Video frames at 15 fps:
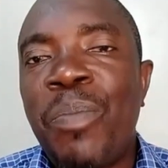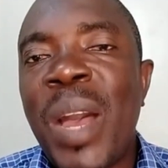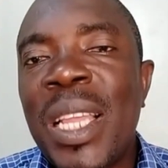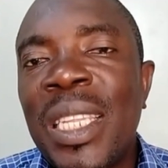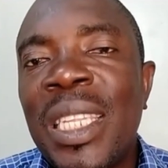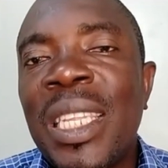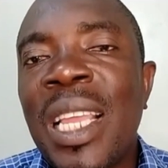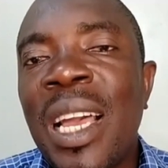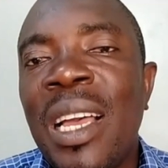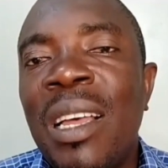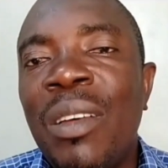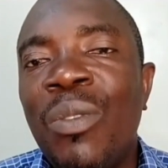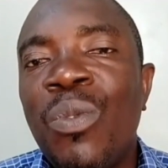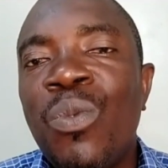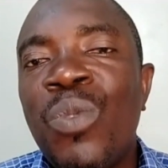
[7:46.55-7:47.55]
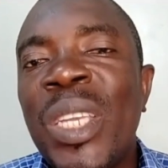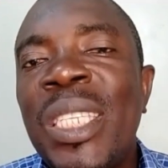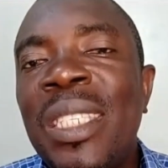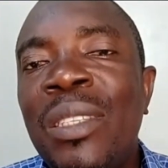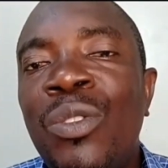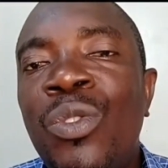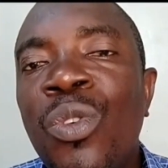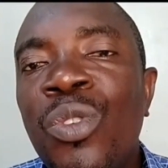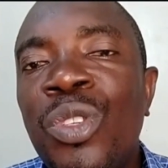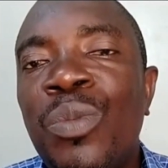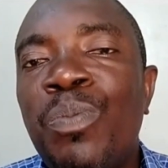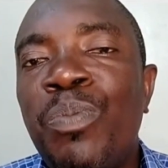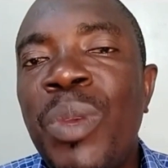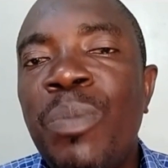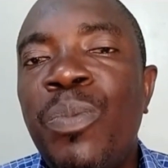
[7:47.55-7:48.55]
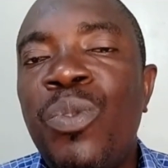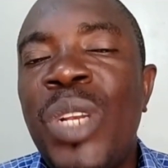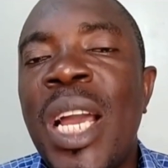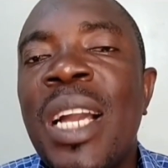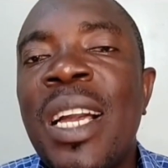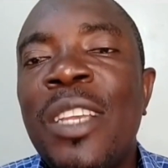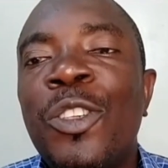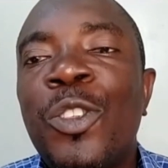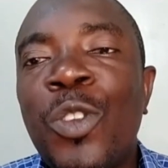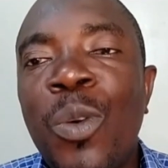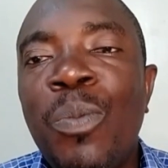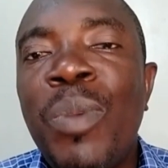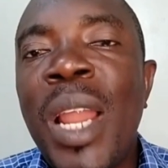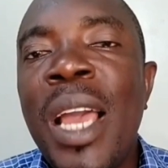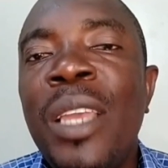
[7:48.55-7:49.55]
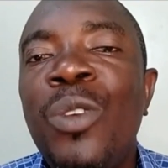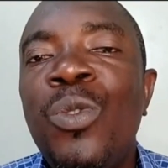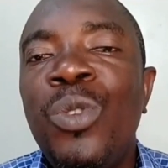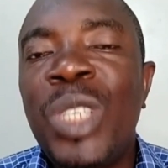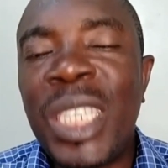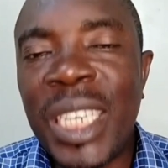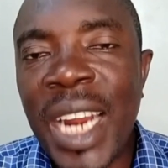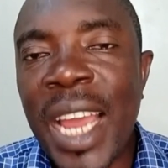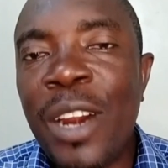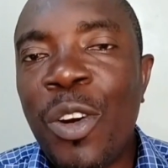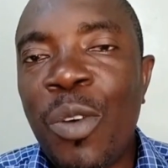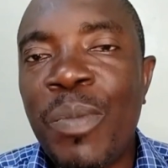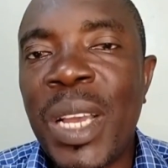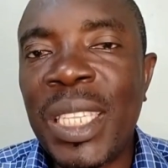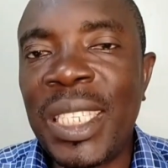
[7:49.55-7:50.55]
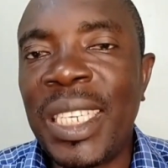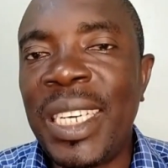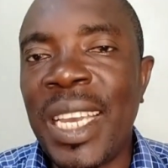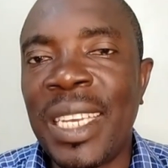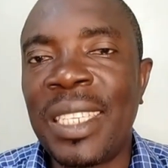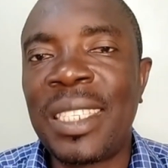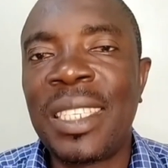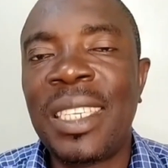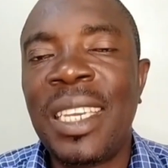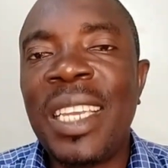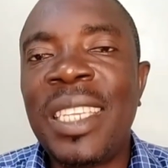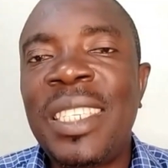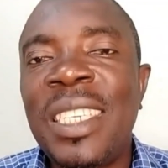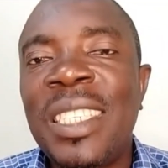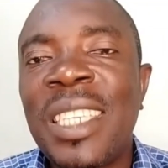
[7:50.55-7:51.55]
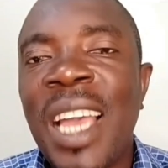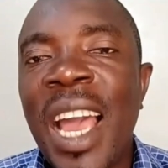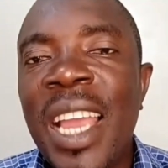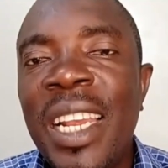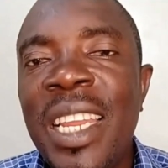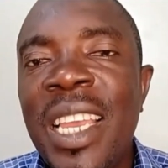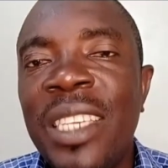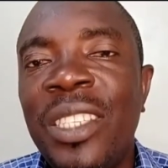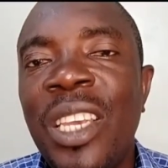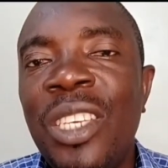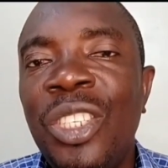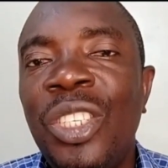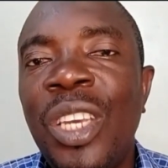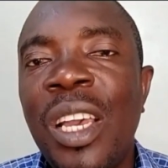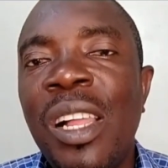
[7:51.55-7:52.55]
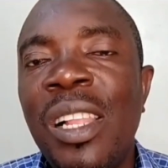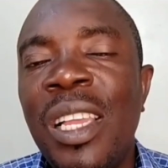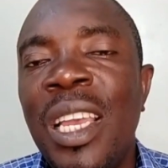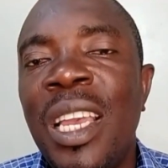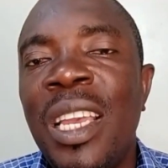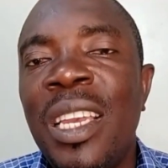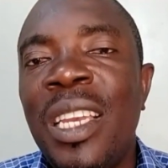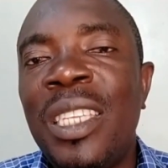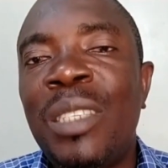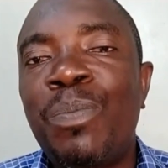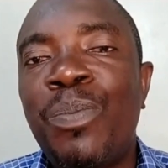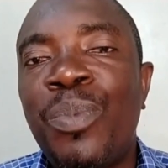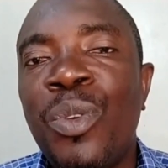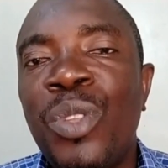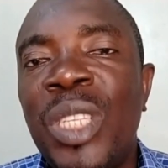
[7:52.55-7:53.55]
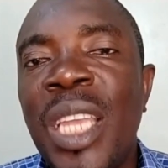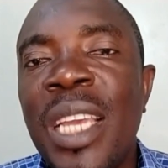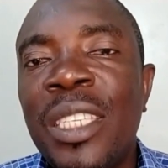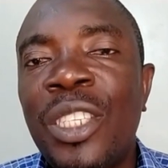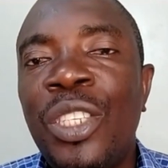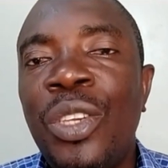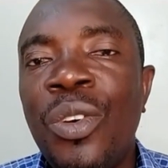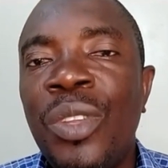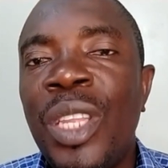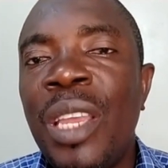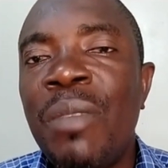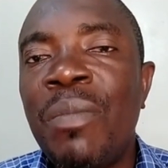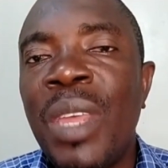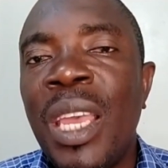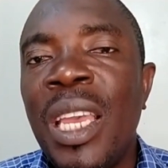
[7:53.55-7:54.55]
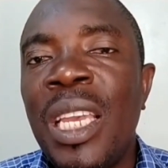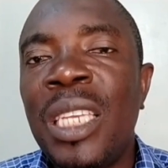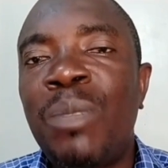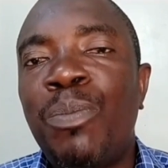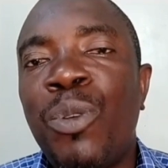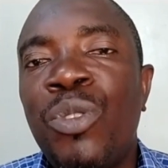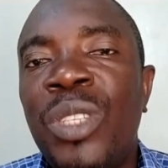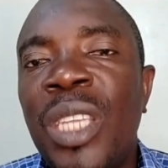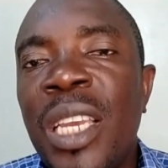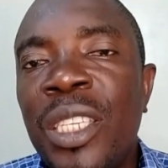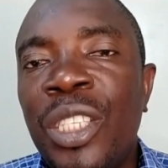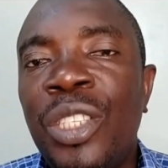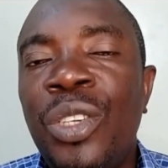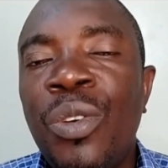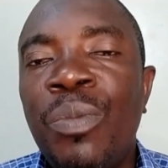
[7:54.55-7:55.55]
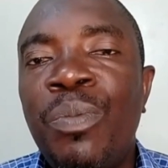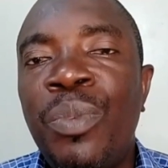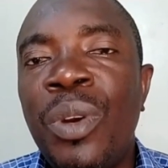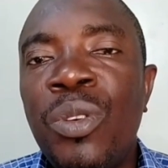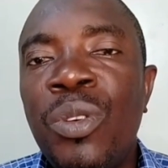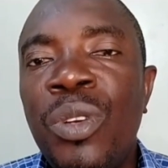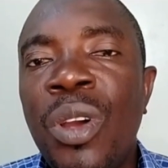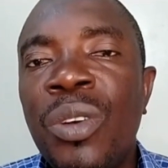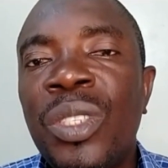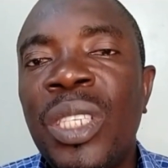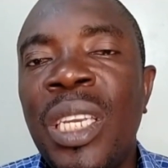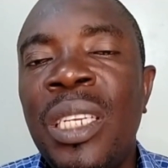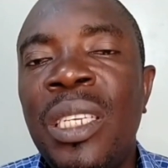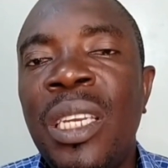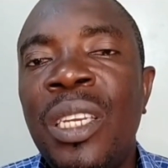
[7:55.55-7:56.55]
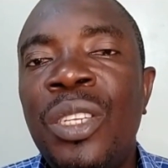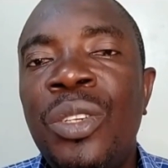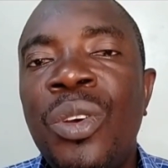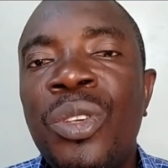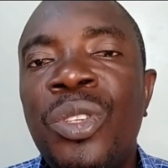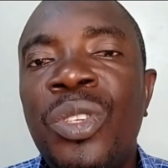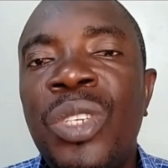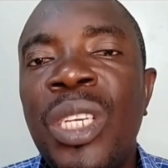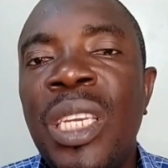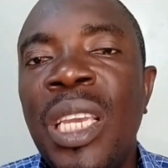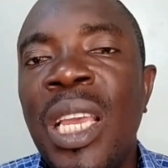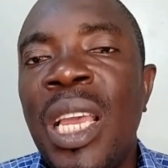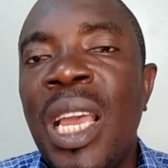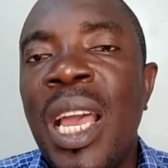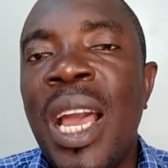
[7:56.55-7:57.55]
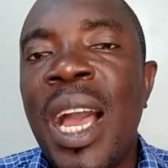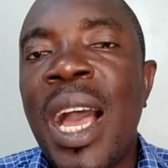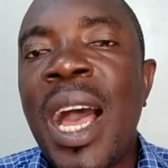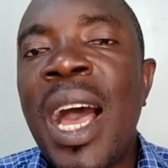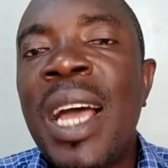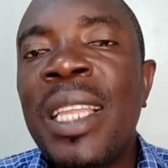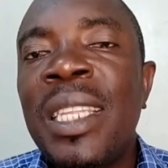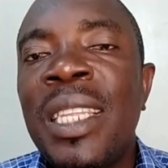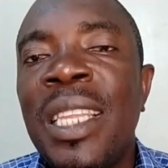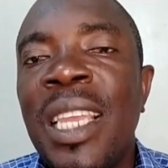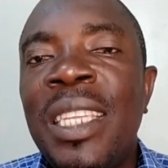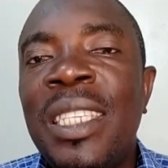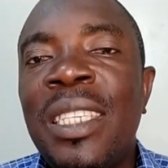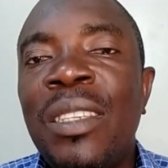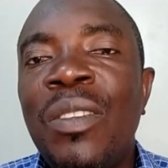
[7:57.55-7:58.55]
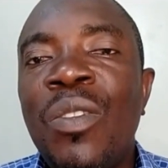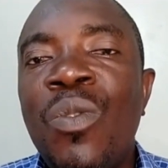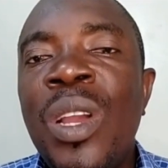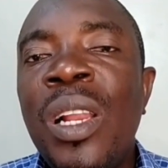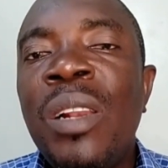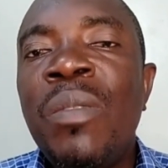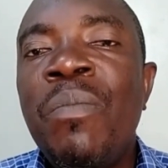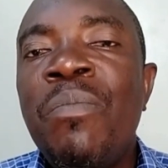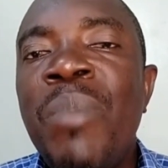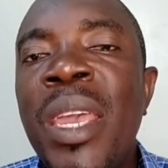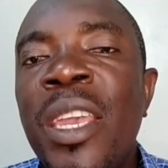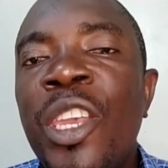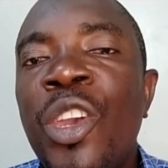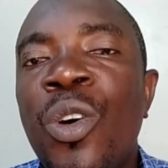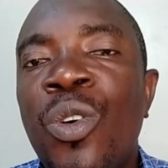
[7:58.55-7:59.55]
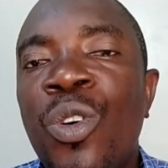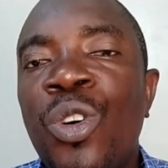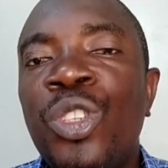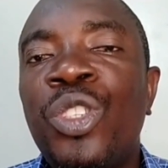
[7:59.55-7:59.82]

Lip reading: Partner with those people that can supply you dry raw materials. It is highly essential. It protects your name, it protects your product in the industry, and it will make your